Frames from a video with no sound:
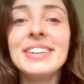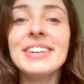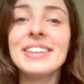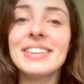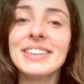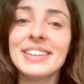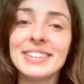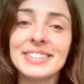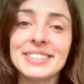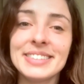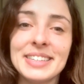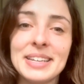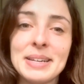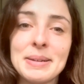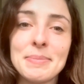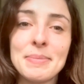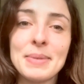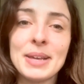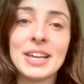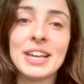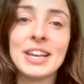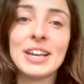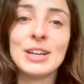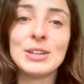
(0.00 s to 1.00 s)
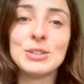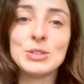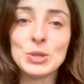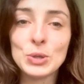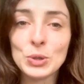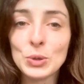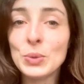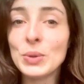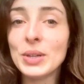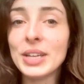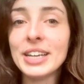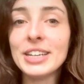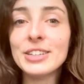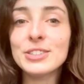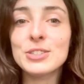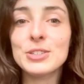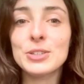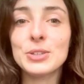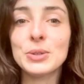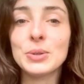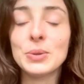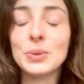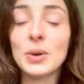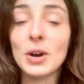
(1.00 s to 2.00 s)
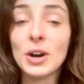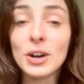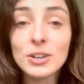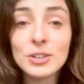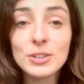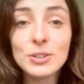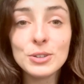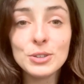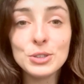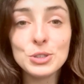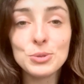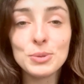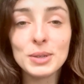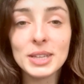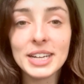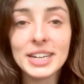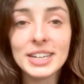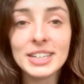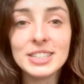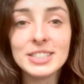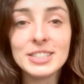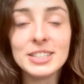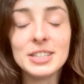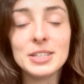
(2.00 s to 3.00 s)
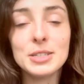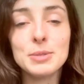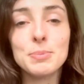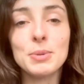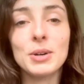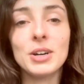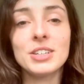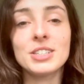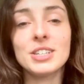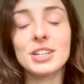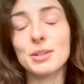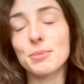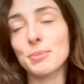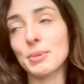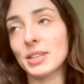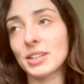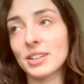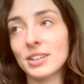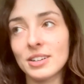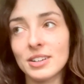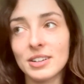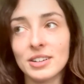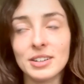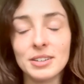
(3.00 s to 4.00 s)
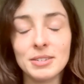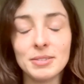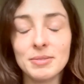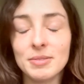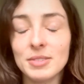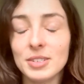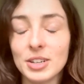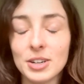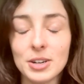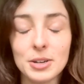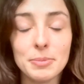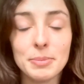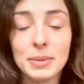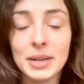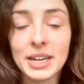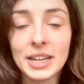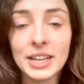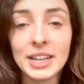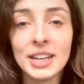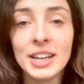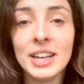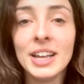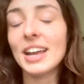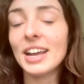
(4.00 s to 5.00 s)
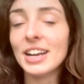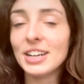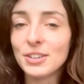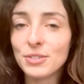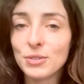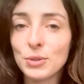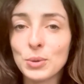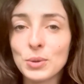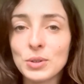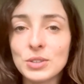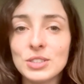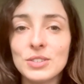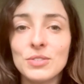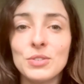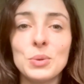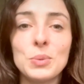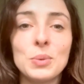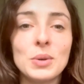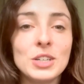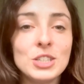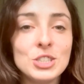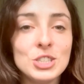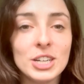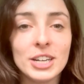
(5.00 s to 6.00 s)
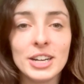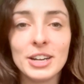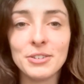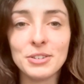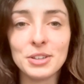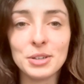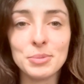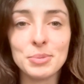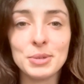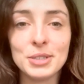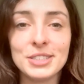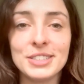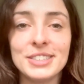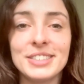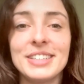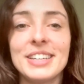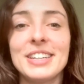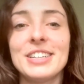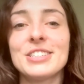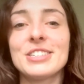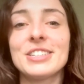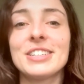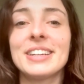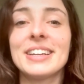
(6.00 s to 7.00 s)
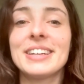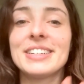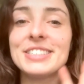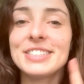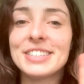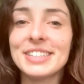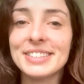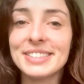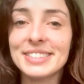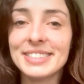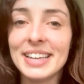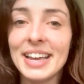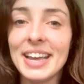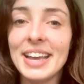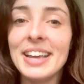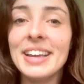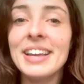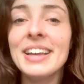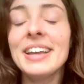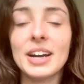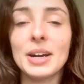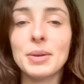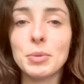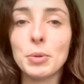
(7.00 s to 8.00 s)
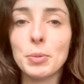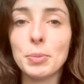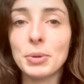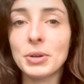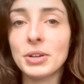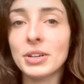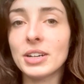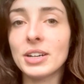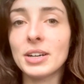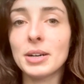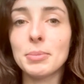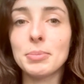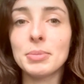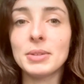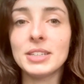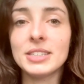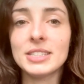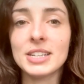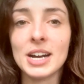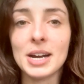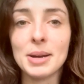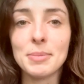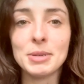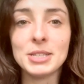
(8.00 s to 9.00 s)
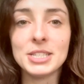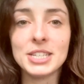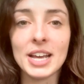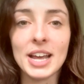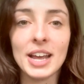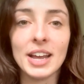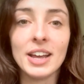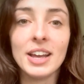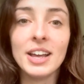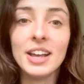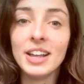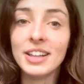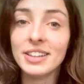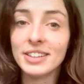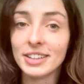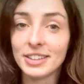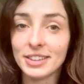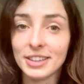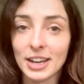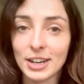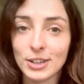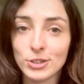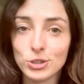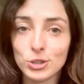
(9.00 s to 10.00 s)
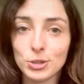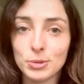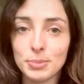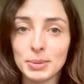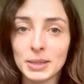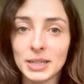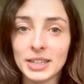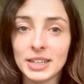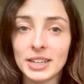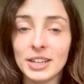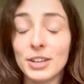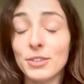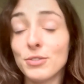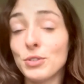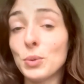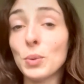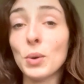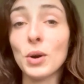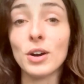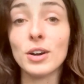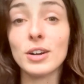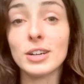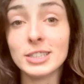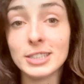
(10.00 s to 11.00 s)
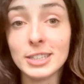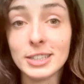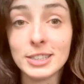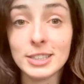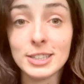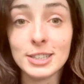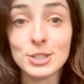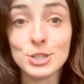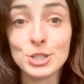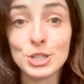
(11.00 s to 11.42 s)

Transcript: they sent me 2 links to articles related to this project, but there are many. And of course, if you want to check out their presentation at GSA, I will put up the time and day that should be if you are attending